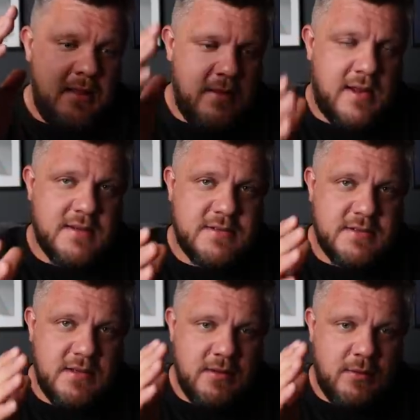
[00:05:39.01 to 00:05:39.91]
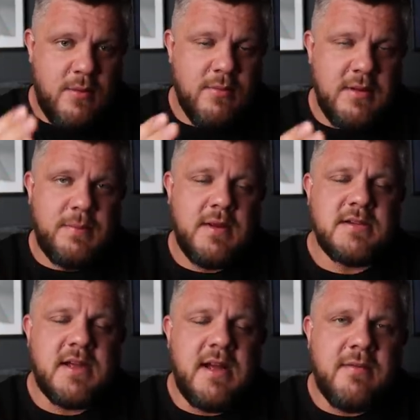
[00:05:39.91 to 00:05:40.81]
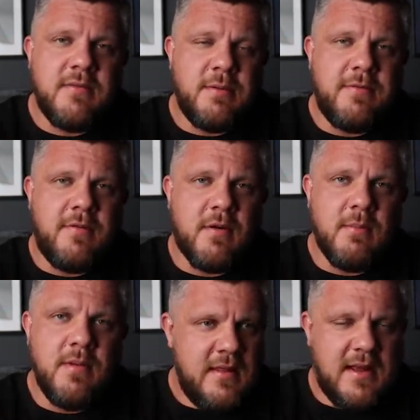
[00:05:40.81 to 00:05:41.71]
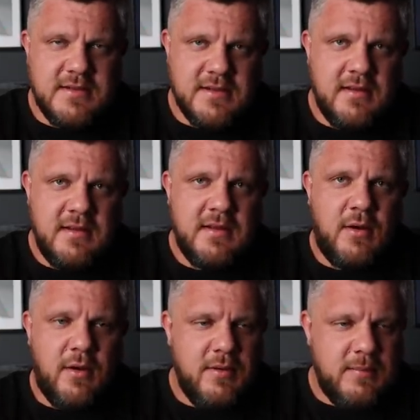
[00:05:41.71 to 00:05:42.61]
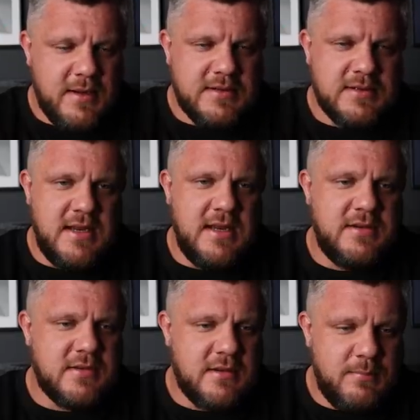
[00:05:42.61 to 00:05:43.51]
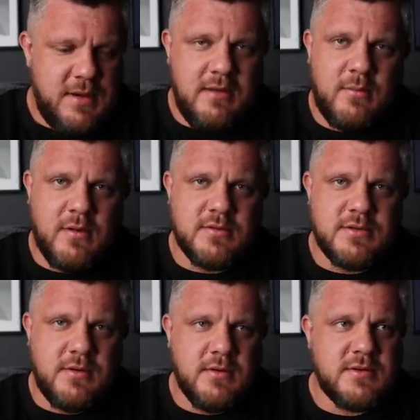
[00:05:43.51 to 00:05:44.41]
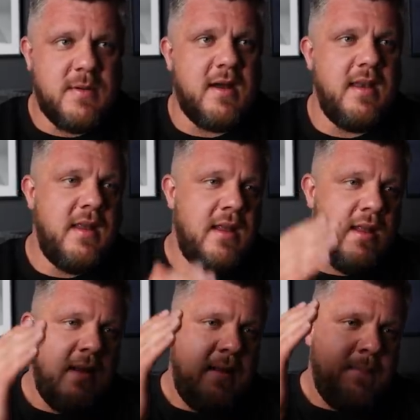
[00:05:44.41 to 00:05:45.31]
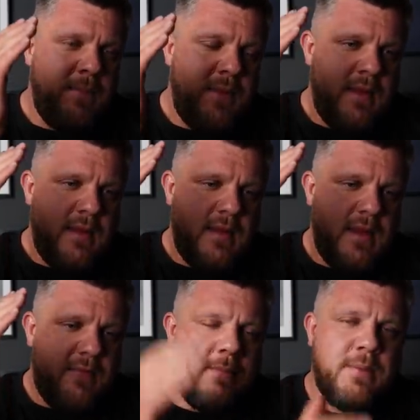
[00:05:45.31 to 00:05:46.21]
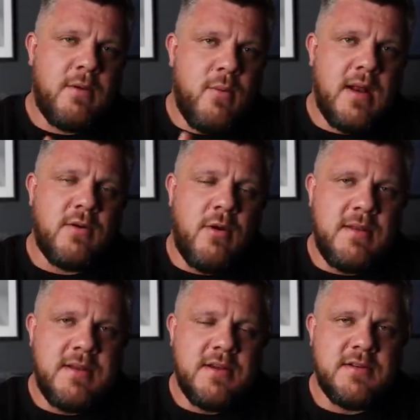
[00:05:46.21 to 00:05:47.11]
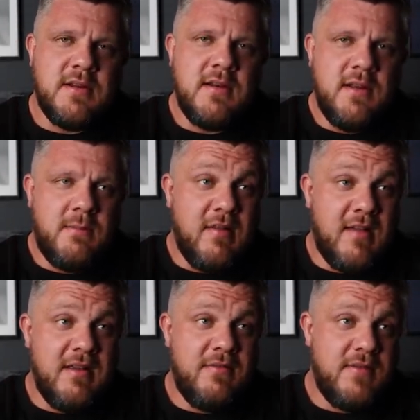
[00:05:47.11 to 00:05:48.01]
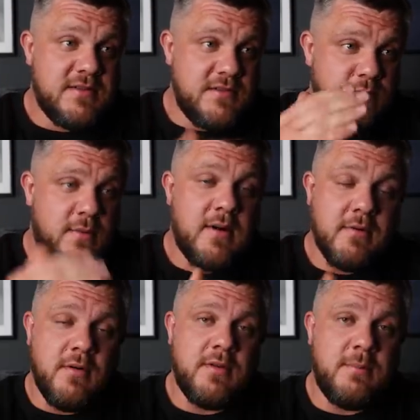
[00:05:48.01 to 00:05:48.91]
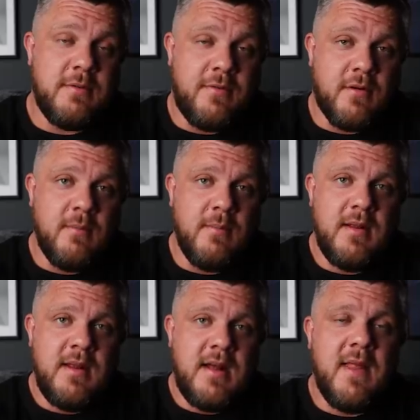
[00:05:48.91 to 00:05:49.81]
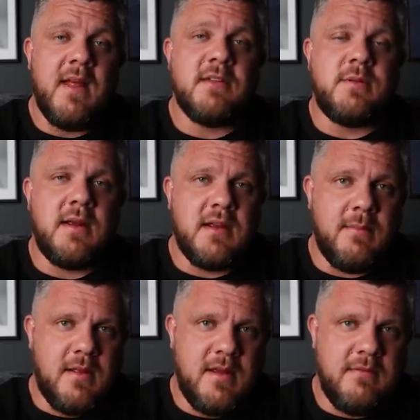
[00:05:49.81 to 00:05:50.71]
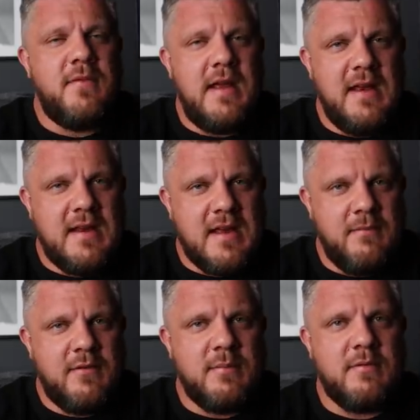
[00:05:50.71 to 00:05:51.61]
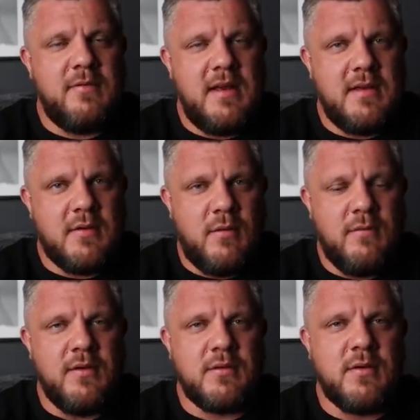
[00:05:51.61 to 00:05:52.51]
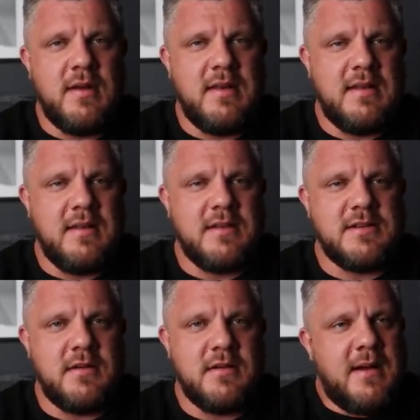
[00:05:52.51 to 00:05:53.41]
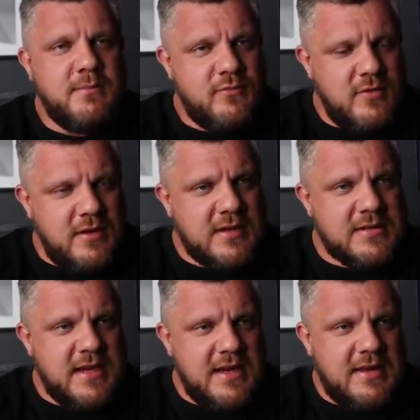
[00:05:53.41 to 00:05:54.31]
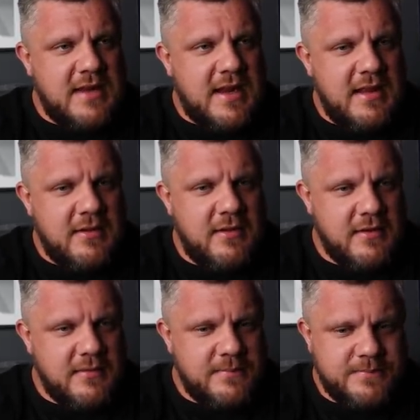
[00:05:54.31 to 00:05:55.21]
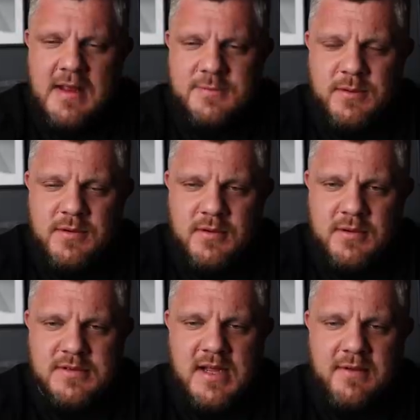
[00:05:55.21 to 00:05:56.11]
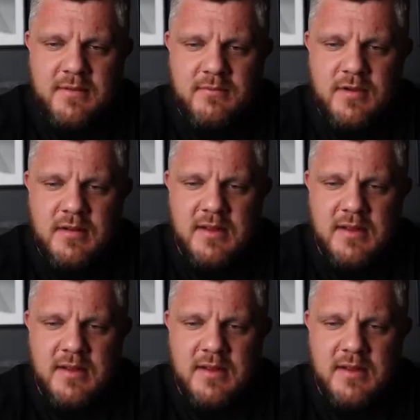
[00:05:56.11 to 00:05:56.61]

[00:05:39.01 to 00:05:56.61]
that's the only place I have to perform. That is it, on the big stage, competing at World's Strongest Man. If I pick one competition in my life, this is where I've got to perform, and that's when I come alive. Very comfortable, very confident going into this year. I'm really excited to get there, and yeah, it's been good, because I haven't